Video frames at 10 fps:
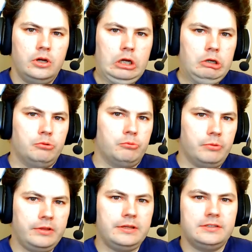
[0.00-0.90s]

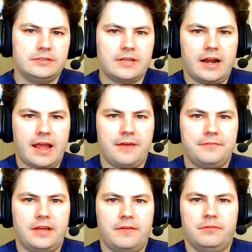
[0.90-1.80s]
really just kind of have to
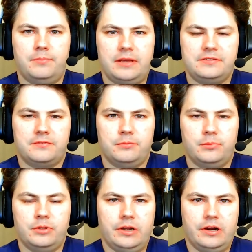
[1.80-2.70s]
have the basic
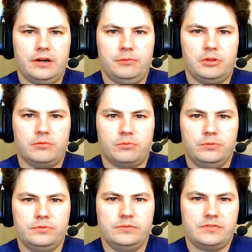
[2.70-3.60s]
familiarity with the
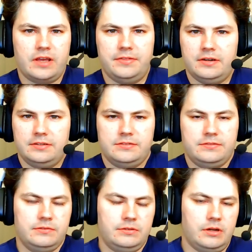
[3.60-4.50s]
rules, and there's
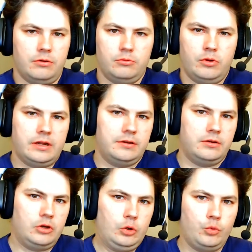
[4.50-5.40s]

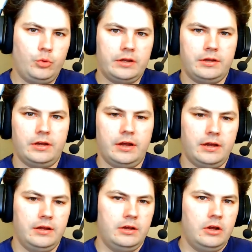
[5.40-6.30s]
quick
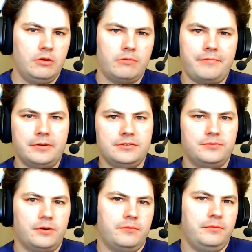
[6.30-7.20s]
reference for
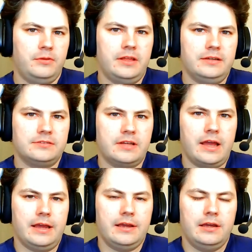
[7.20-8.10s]
a few things,
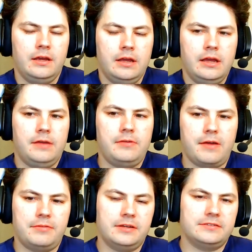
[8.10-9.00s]
like if you have
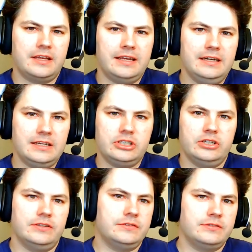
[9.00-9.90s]
things like
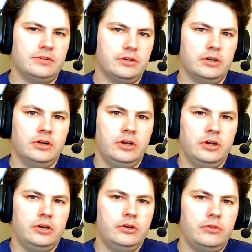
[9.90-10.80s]
conditions or
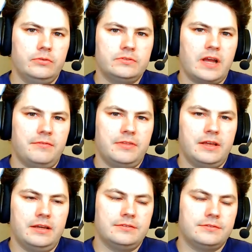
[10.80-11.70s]
those kind of things,